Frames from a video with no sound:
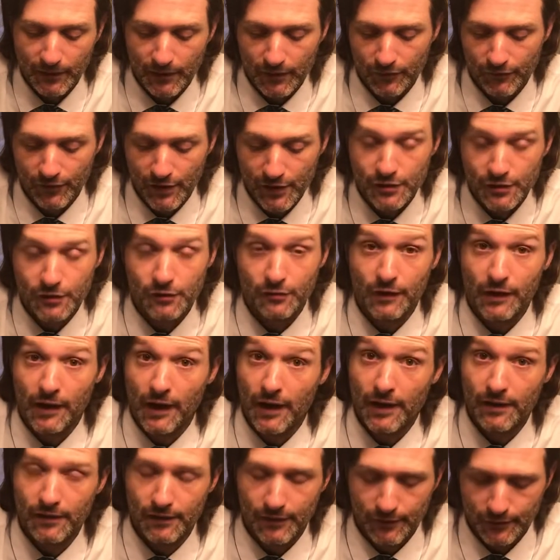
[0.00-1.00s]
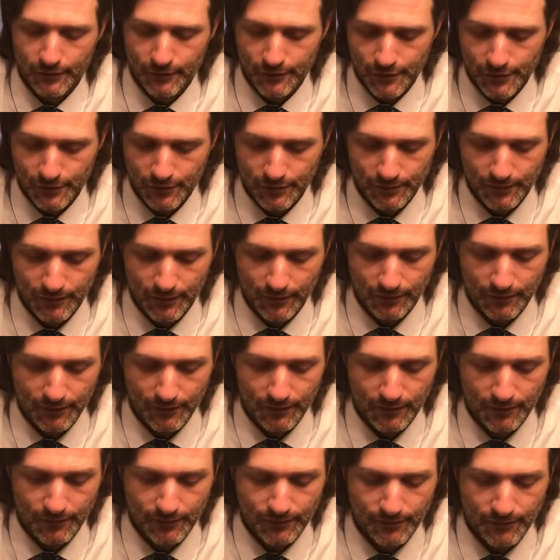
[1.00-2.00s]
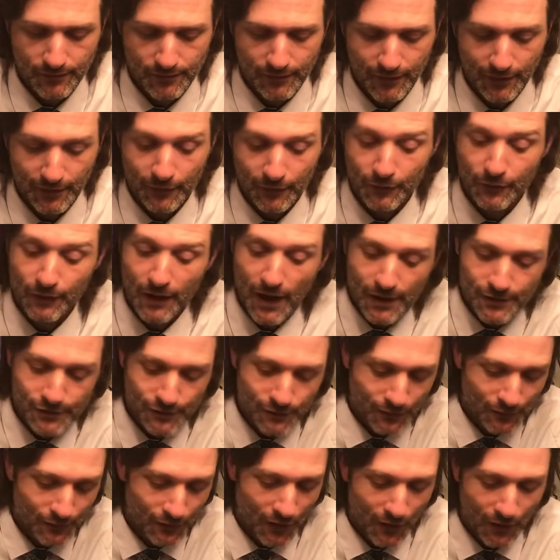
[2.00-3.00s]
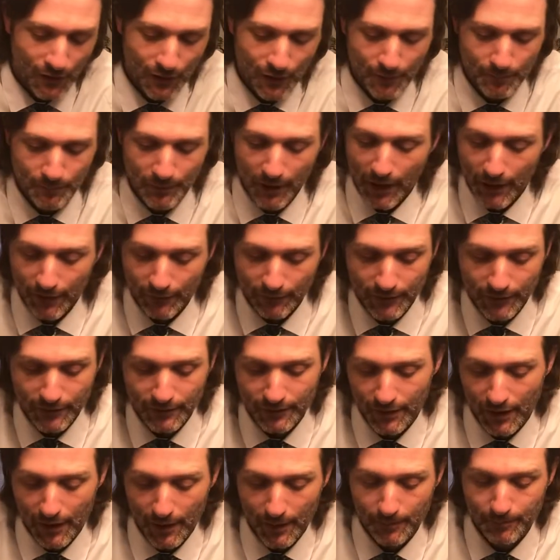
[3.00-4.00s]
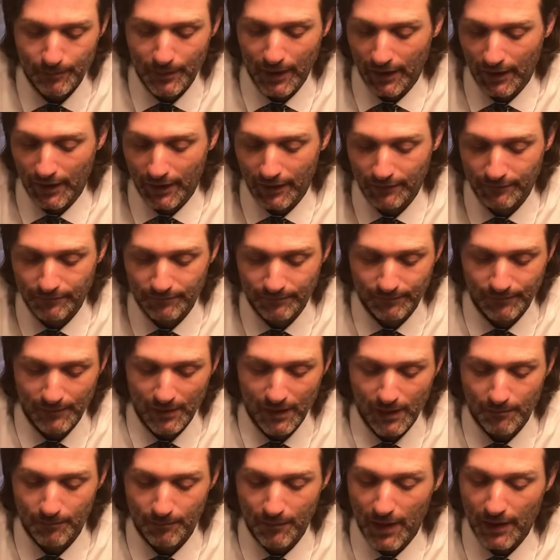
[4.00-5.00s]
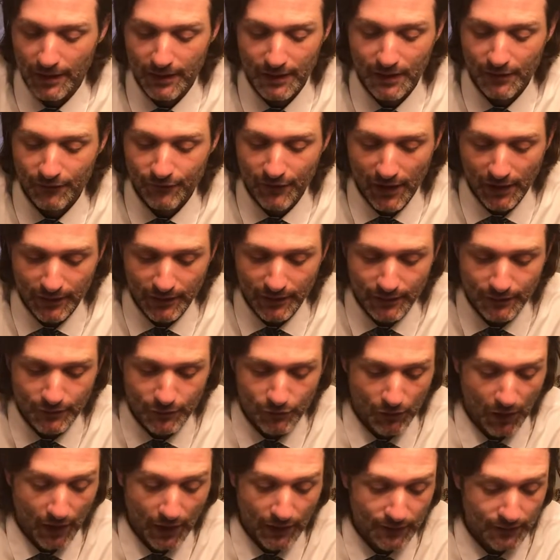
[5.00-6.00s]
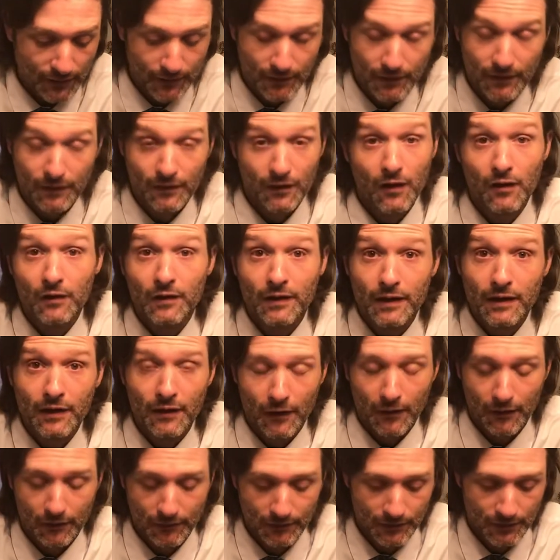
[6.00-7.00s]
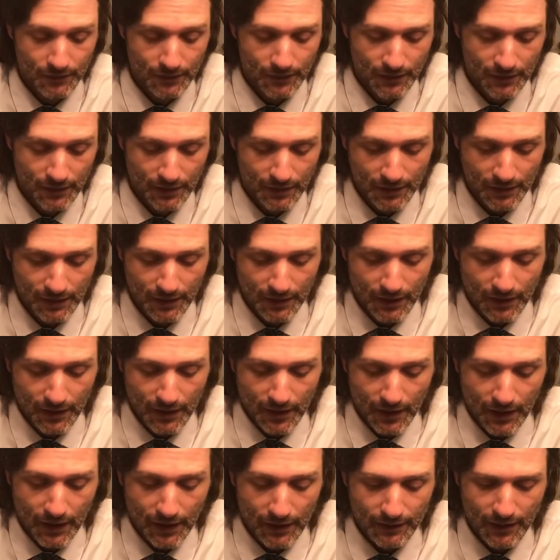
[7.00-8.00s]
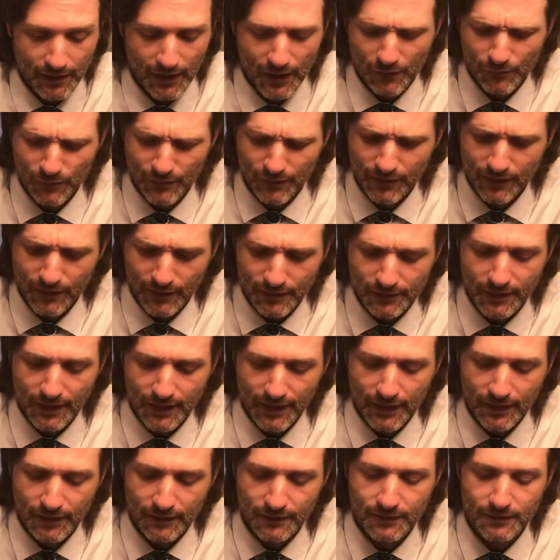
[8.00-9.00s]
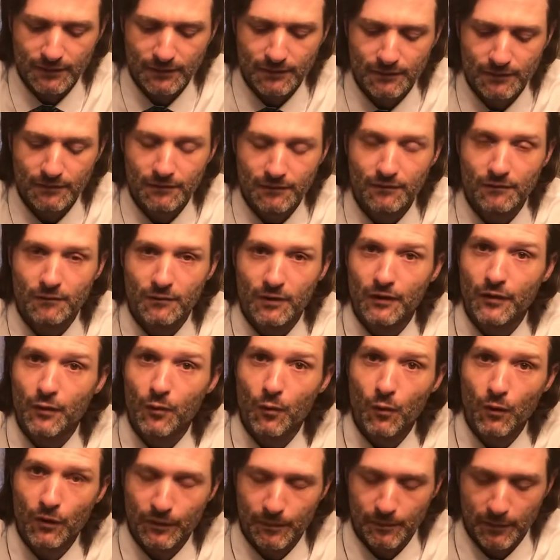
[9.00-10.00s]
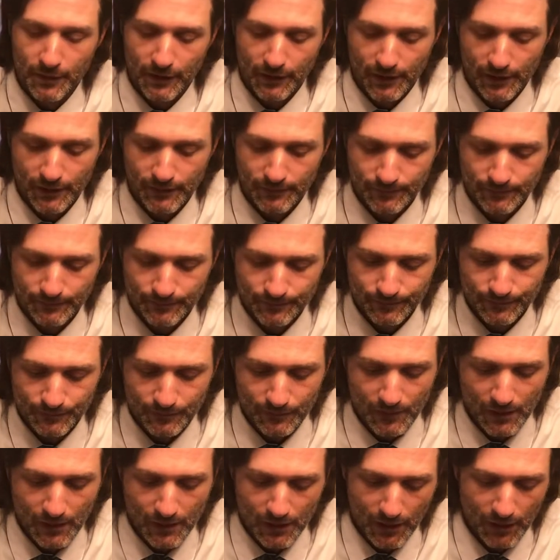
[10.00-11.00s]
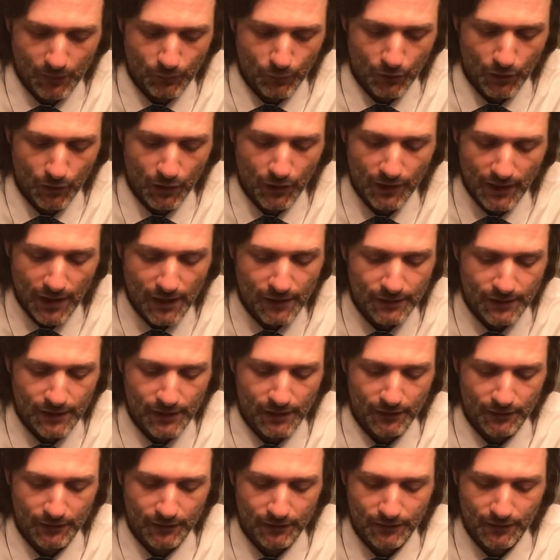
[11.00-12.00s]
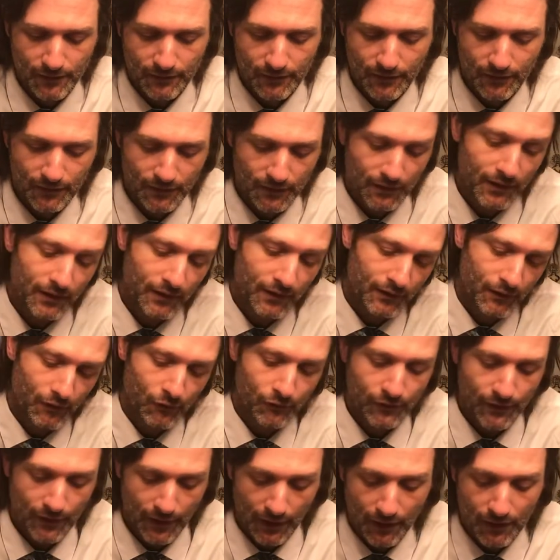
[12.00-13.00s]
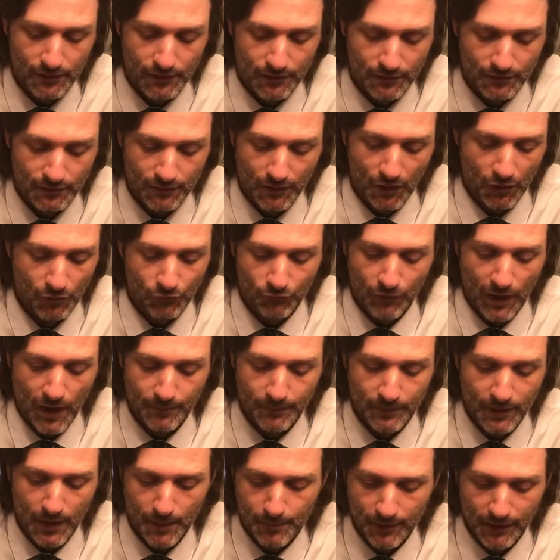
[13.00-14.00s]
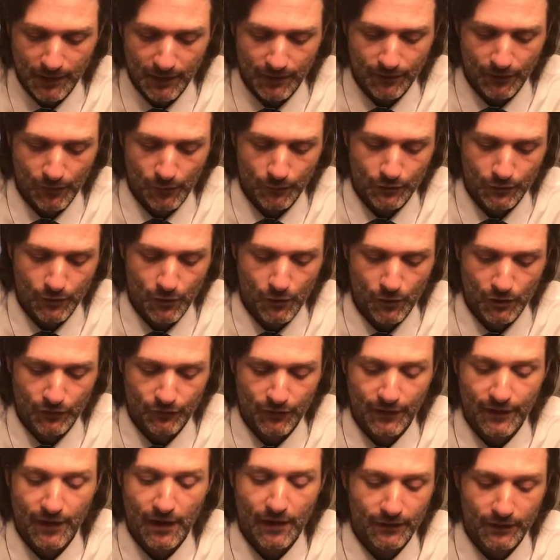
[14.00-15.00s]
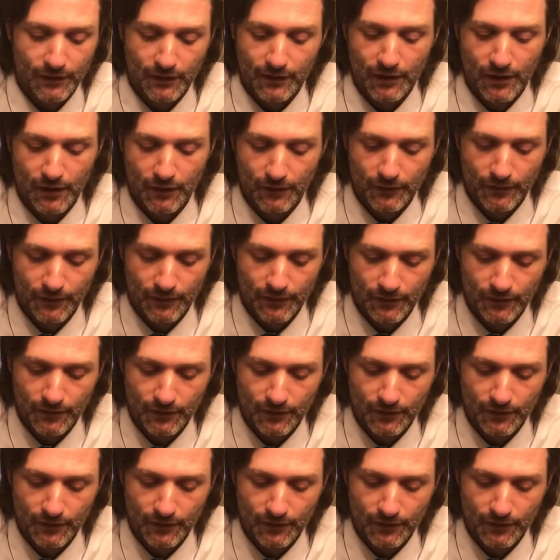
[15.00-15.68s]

of history and literature, and international law, Byron, Tom Paine, Machiavelli, Christ, it's all here. And the hour's getting late, and, well, the war's begun. And we're all out here, and the city is over there, all wrapped up in its own coat of 1,000 colors.